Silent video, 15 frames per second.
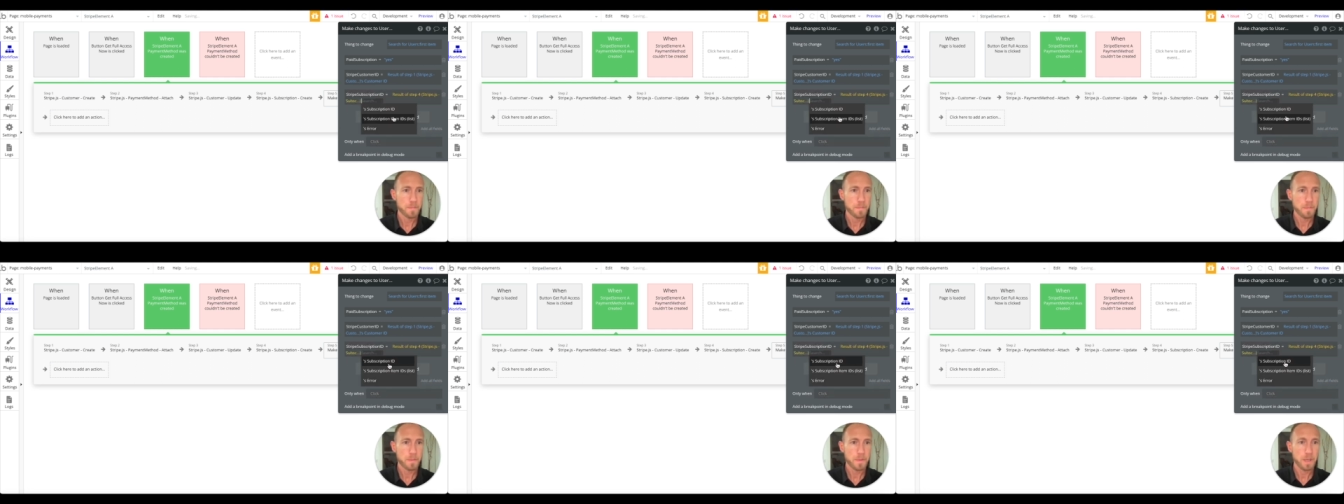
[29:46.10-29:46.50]

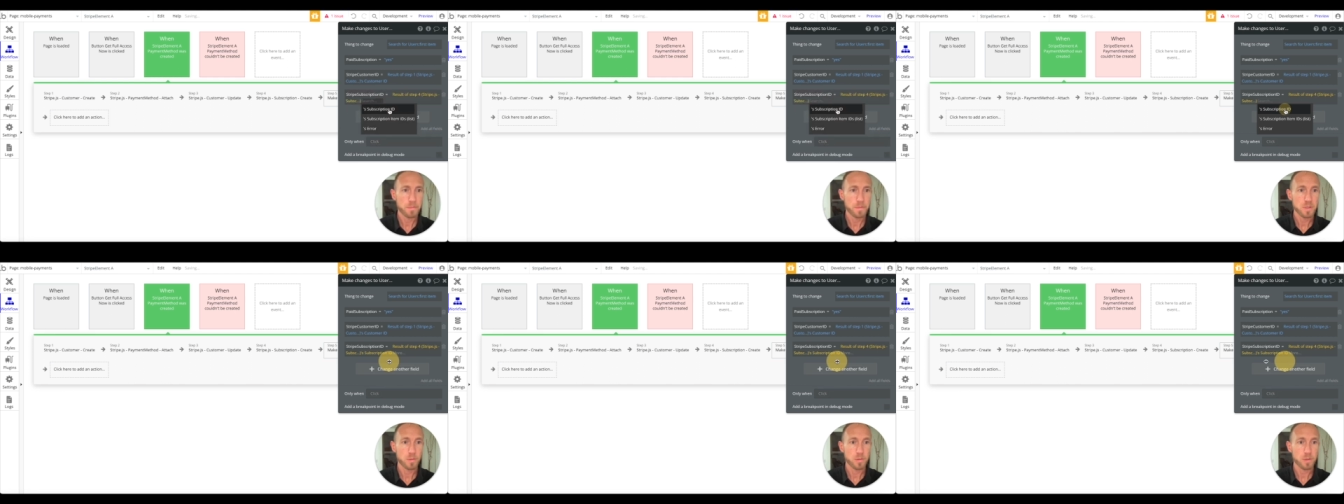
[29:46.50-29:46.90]
Yep,
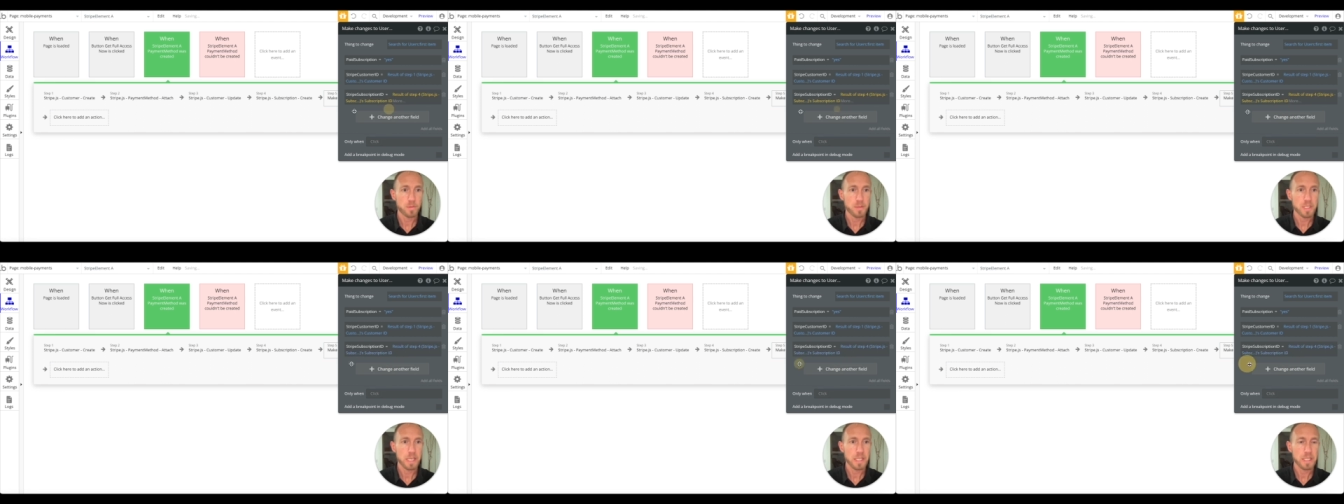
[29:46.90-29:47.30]

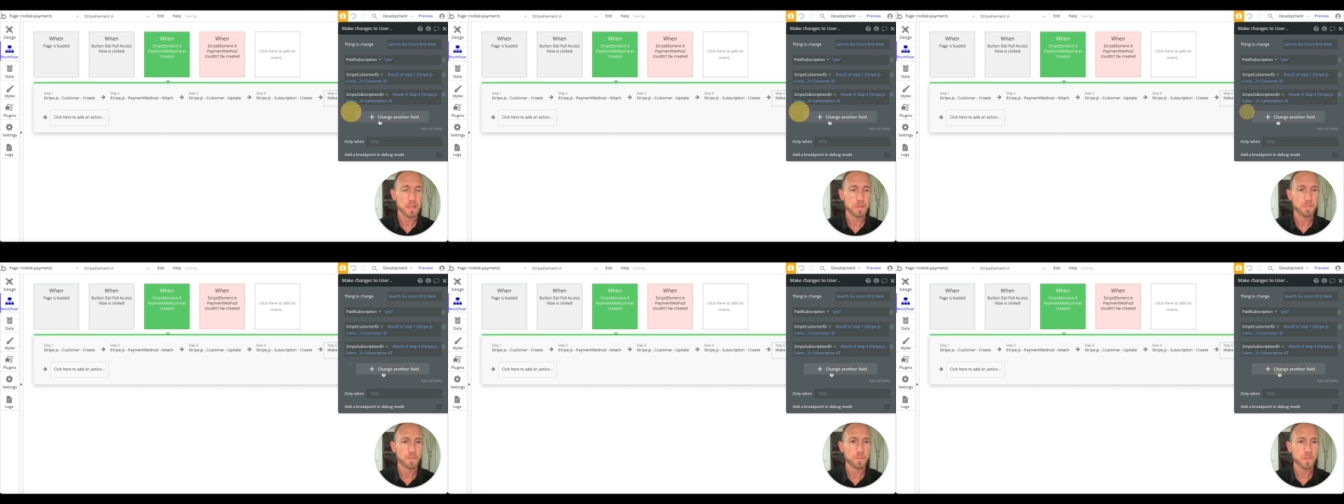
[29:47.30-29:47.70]
subscription ID.
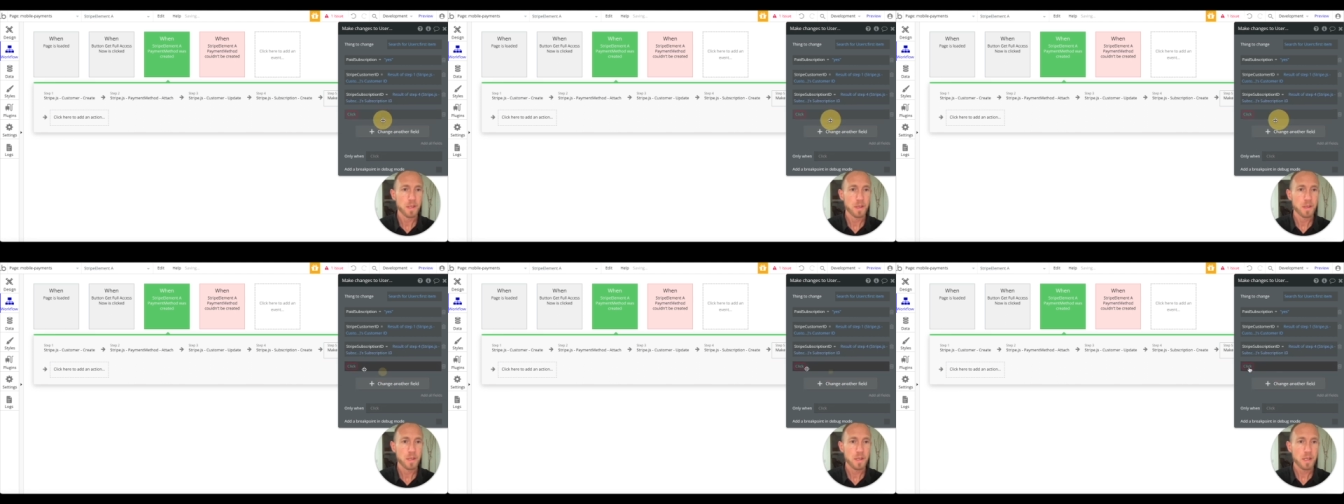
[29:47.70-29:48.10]

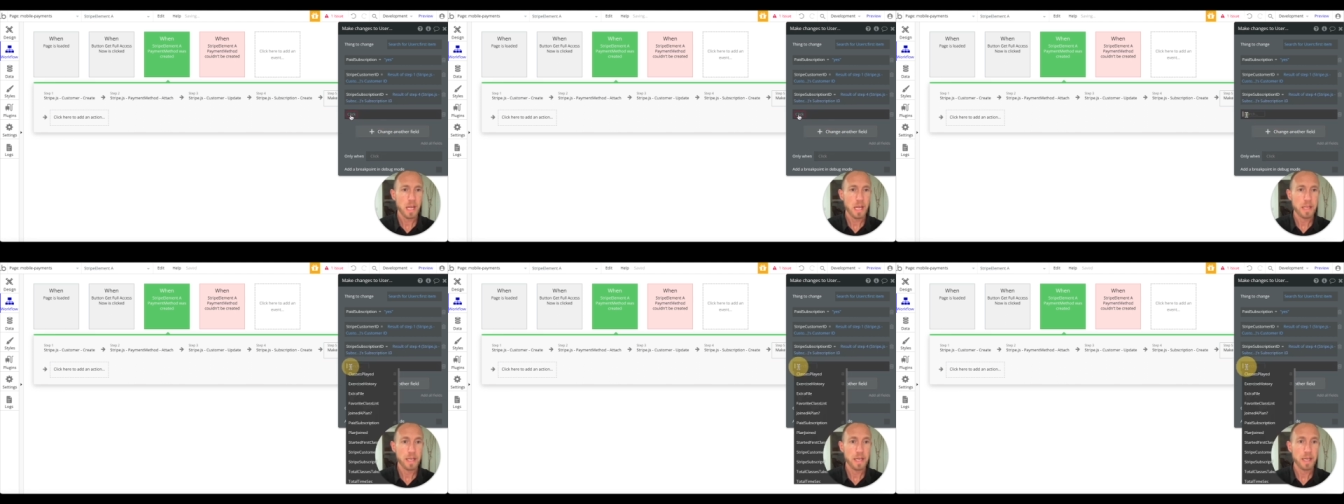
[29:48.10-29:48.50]

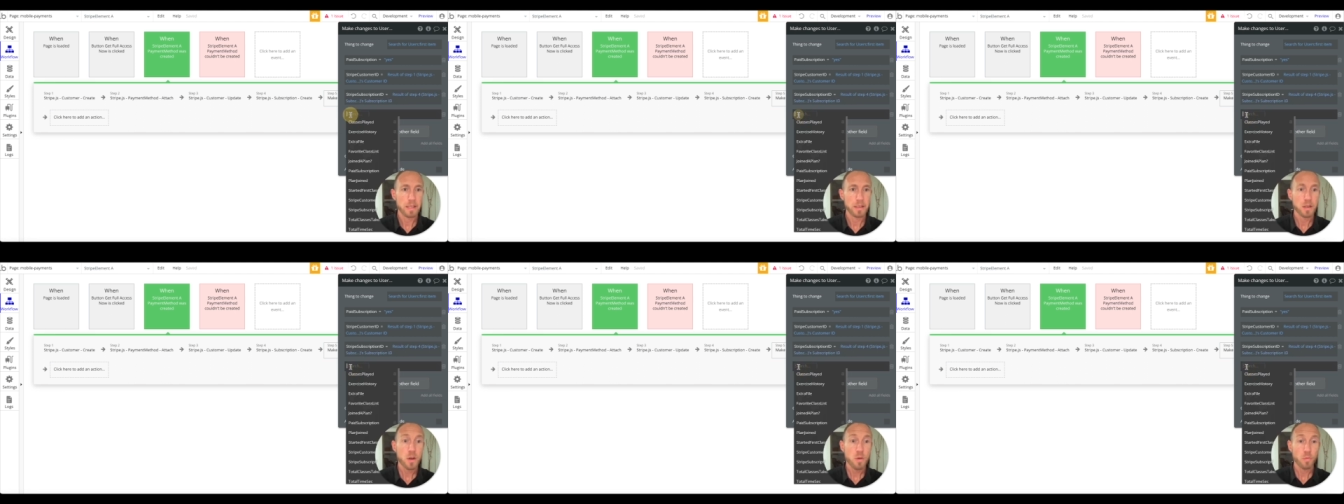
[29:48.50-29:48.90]
And
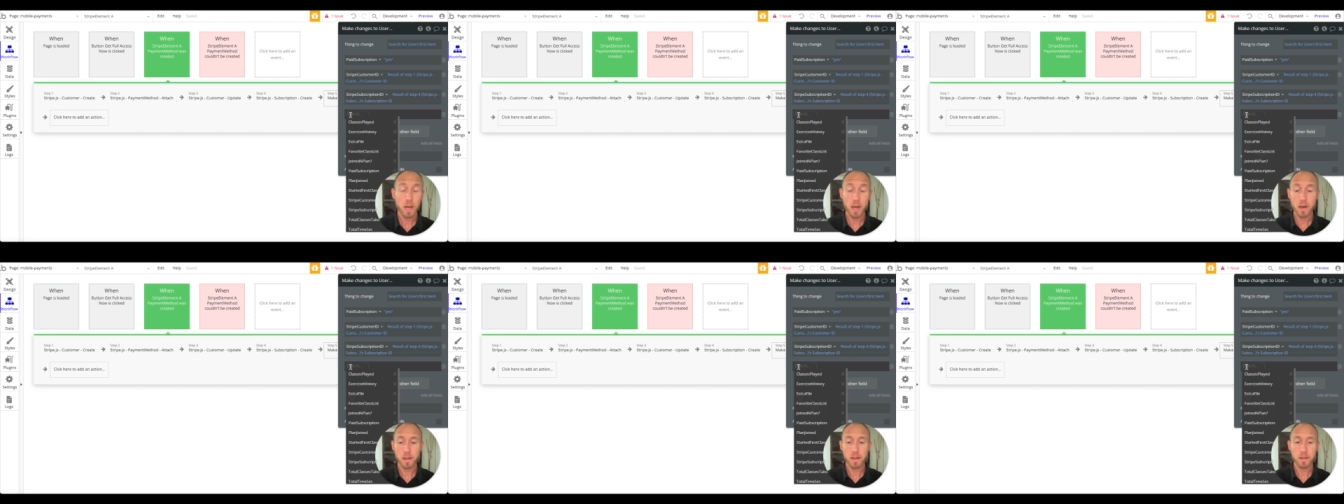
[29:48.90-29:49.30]
then what
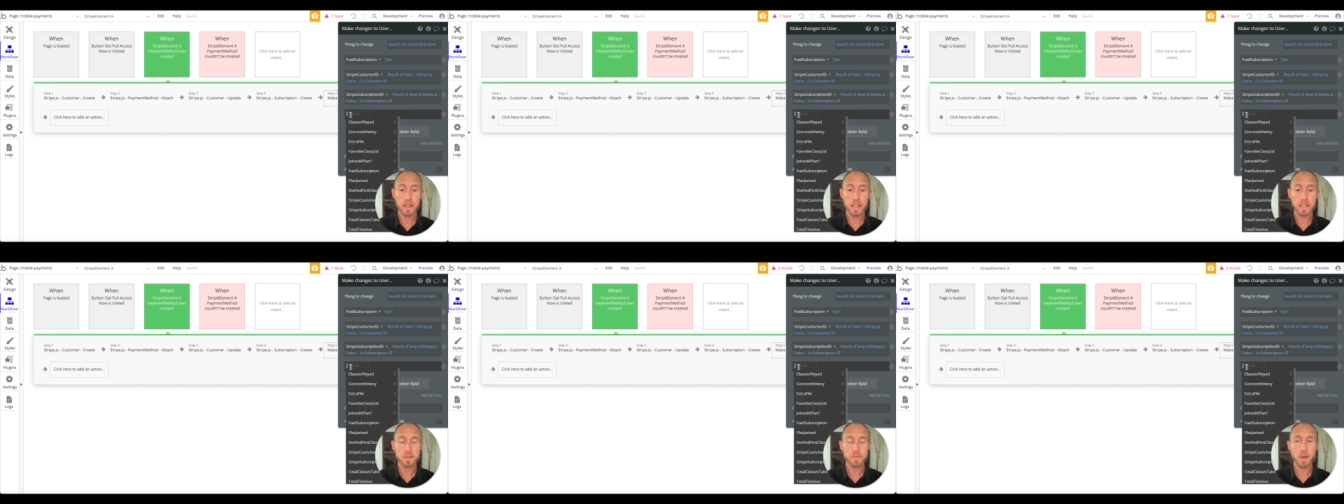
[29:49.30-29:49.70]
other
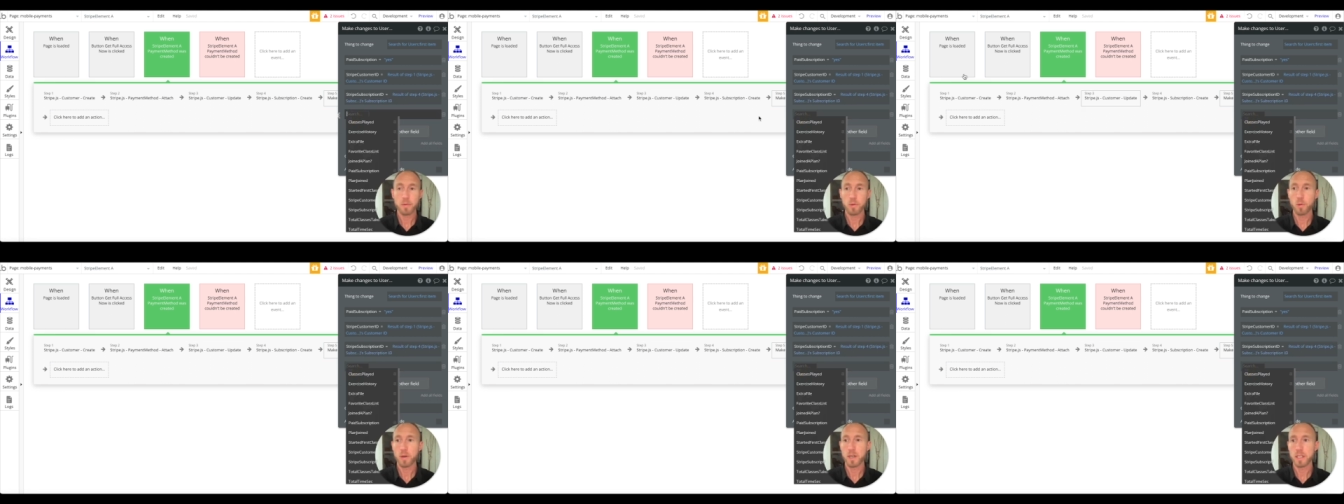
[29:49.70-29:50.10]
things might we
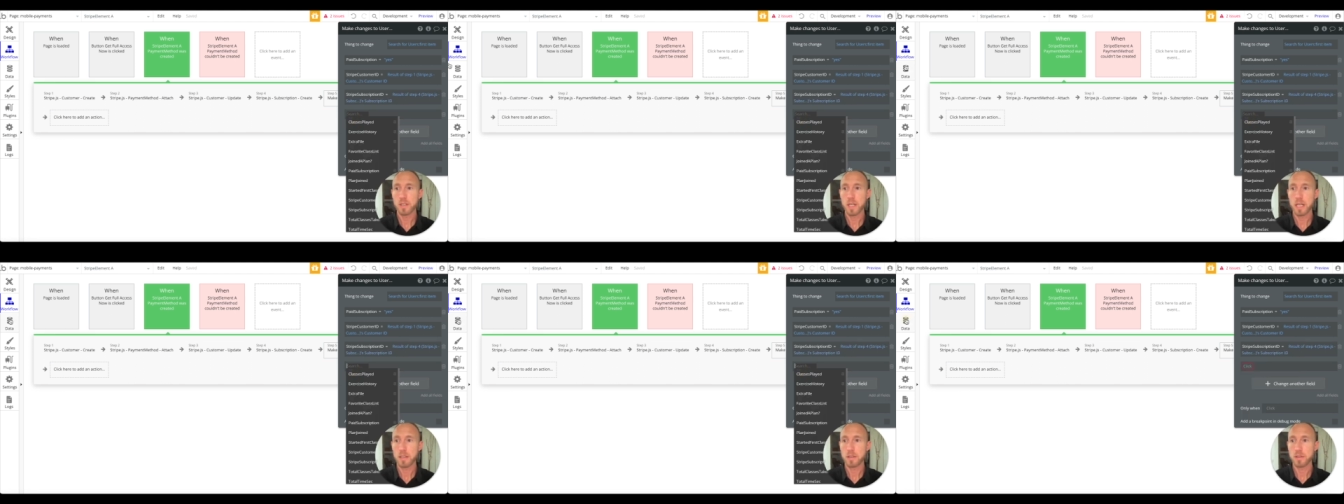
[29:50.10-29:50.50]
want to change?